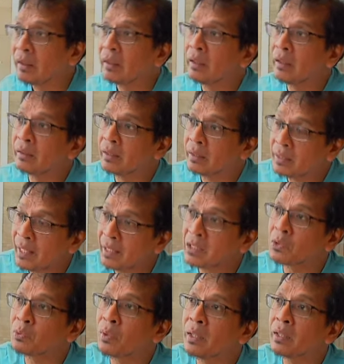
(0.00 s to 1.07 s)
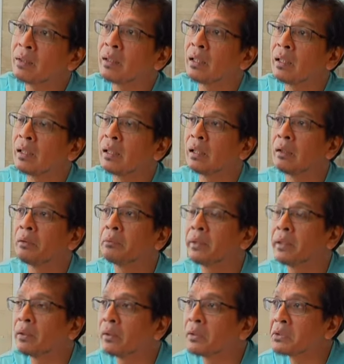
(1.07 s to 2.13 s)
The next one,
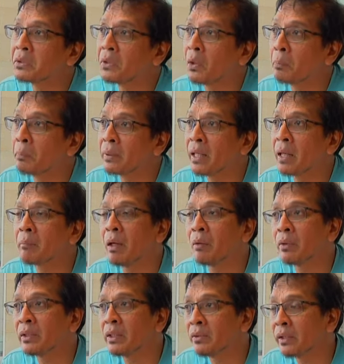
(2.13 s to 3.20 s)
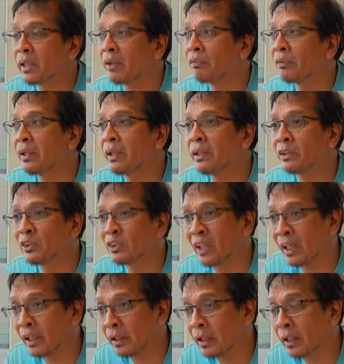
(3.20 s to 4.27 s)
we're going to open up our new cafe in
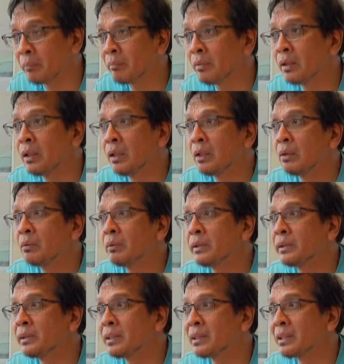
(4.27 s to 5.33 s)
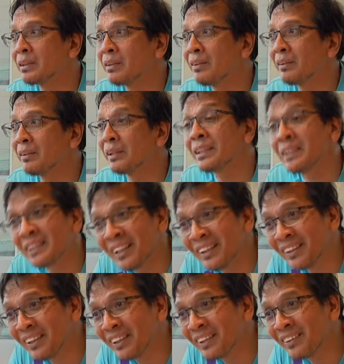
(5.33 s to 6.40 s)
Shah Alam, which is on this
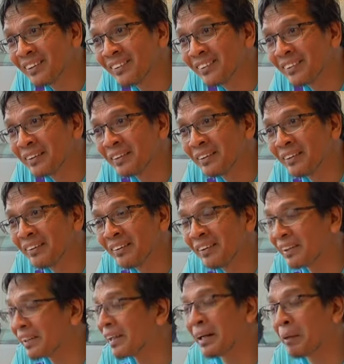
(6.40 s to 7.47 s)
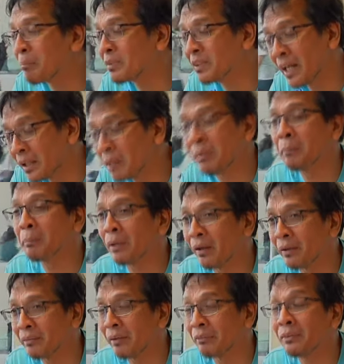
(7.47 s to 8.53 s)
Sunday. Again, I'm terribly
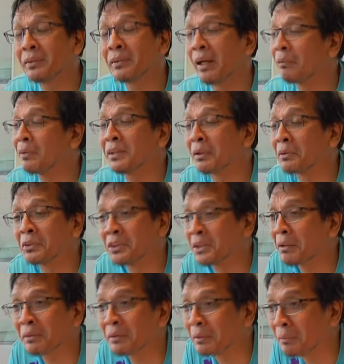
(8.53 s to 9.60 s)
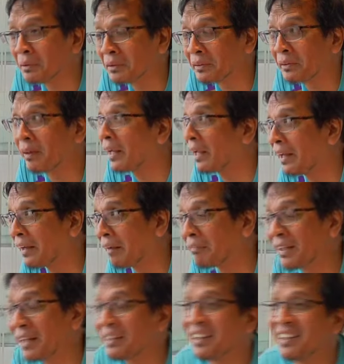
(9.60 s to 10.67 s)
proud of it. I wish I could shout to the world, you know, hey,
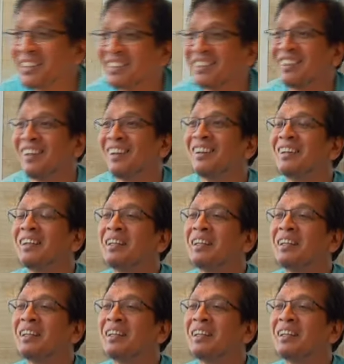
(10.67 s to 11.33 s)
I've done this, you know.